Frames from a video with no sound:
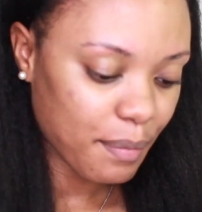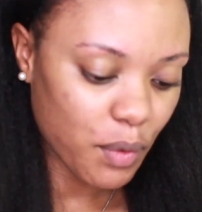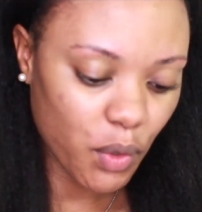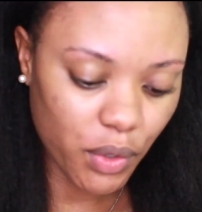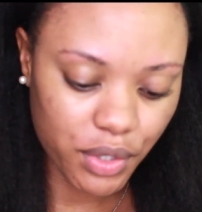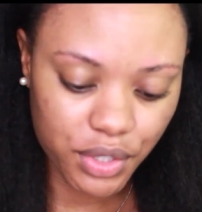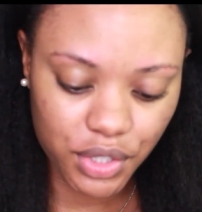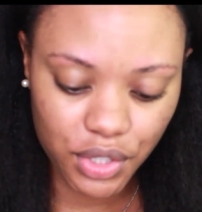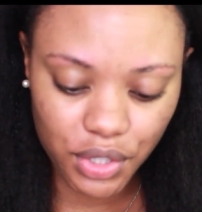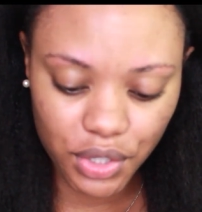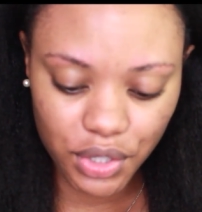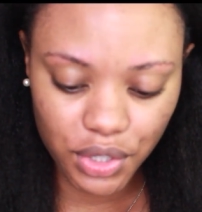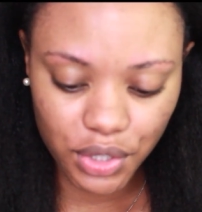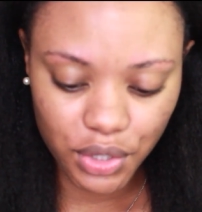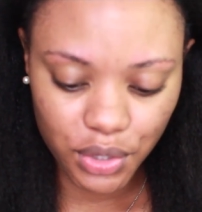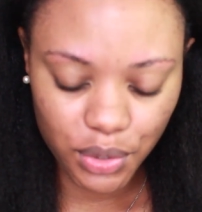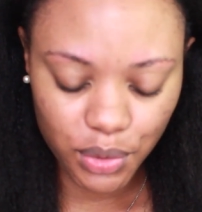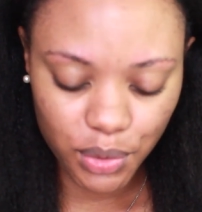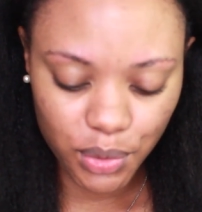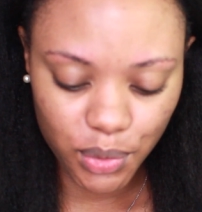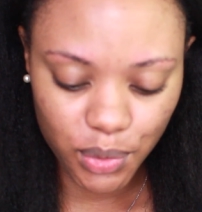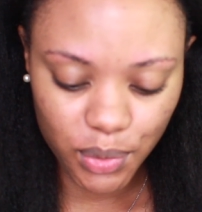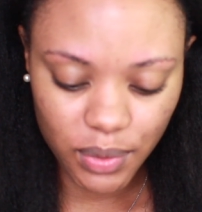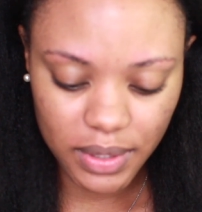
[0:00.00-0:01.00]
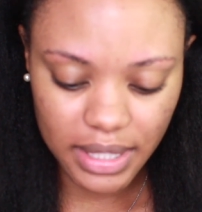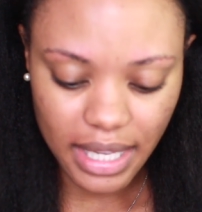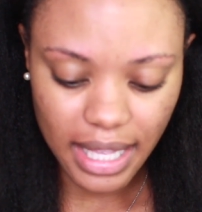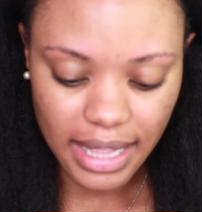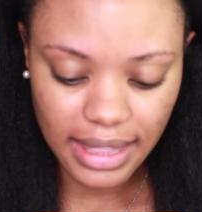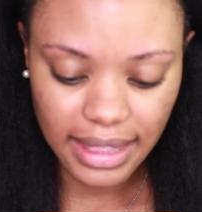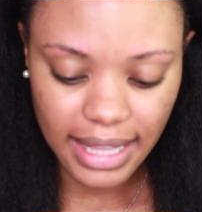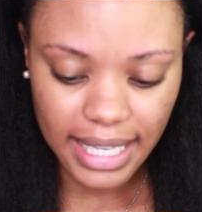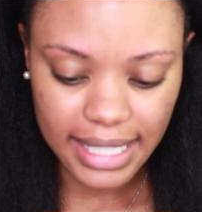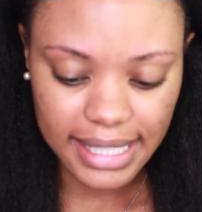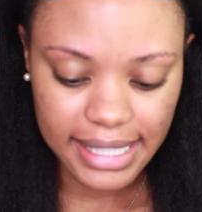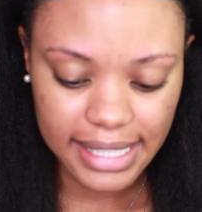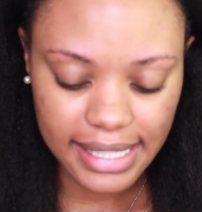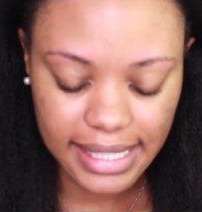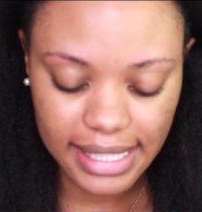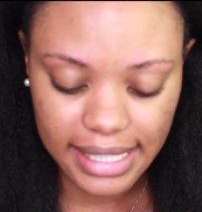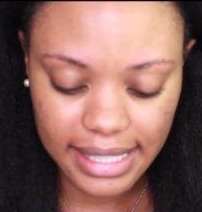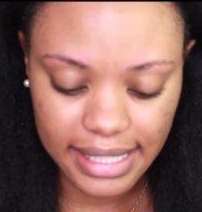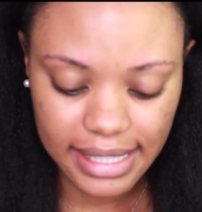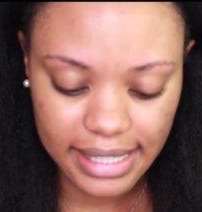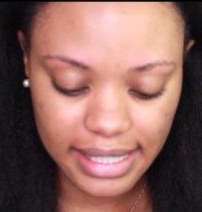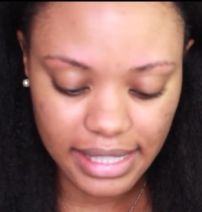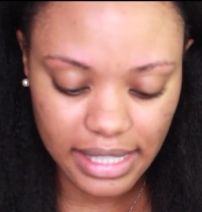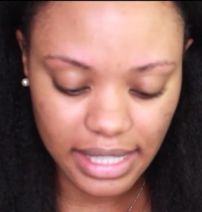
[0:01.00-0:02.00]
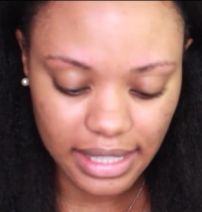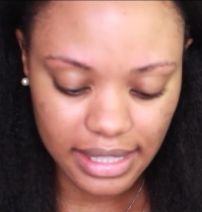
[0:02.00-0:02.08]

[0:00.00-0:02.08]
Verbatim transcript: I'm going to use Luxie's